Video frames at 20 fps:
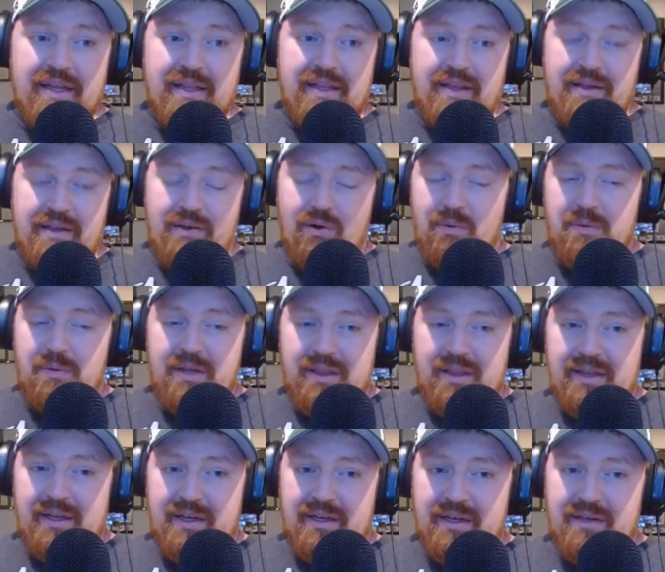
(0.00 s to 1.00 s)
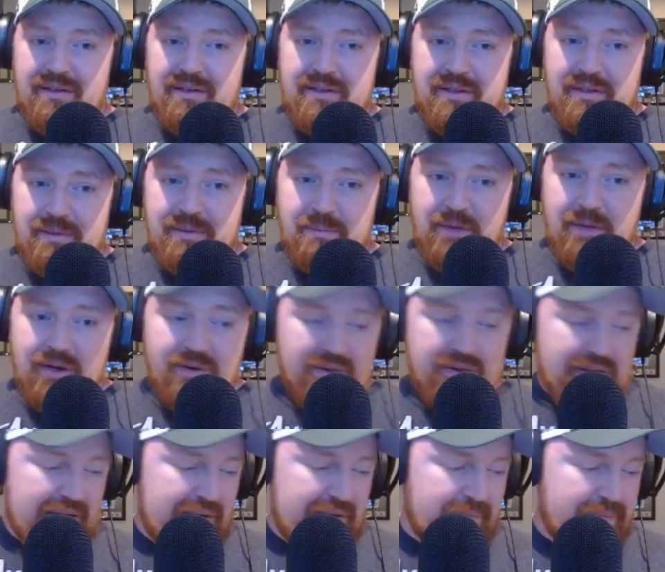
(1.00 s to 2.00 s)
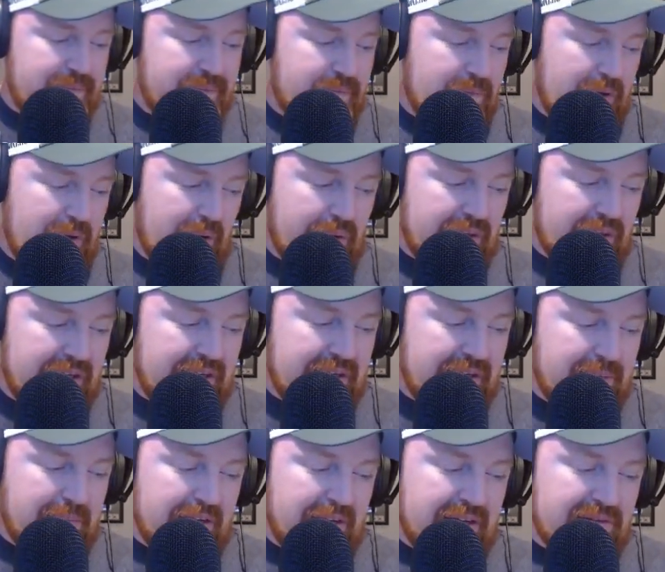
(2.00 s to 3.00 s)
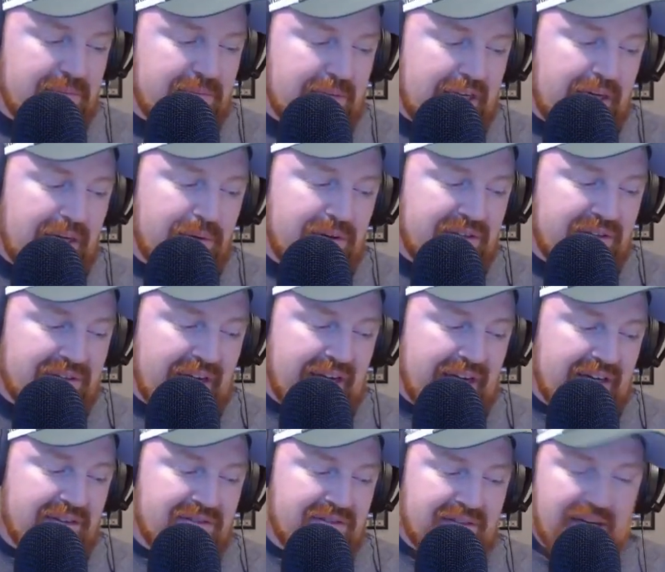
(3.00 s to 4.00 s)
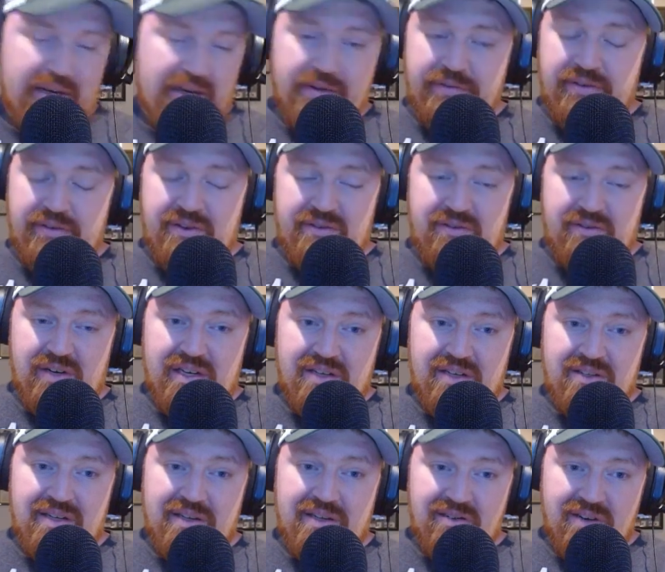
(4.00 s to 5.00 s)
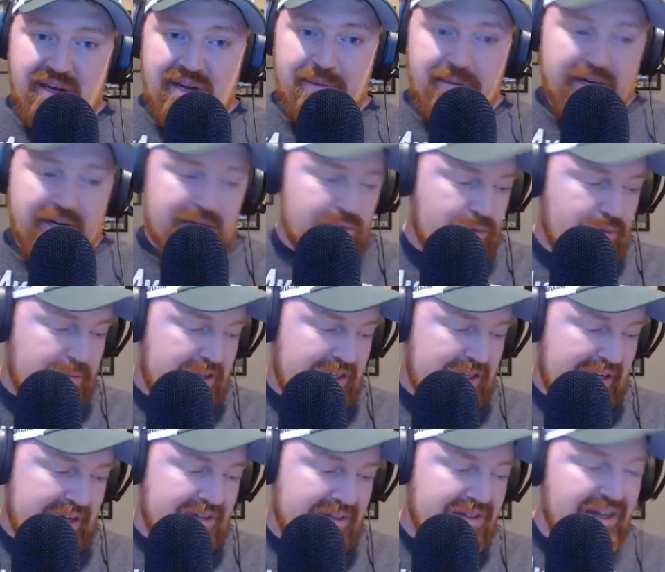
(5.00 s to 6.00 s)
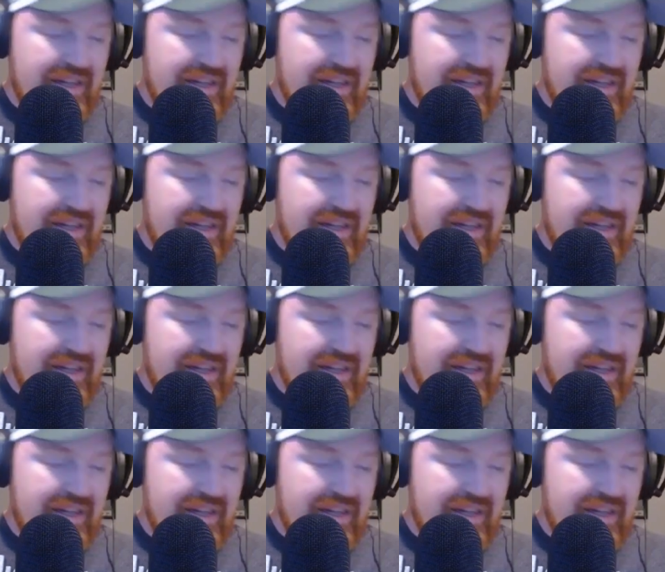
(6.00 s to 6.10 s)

The only thing about them, now they did make some key re-signings. Zaire Franklin at linebacker would be nice.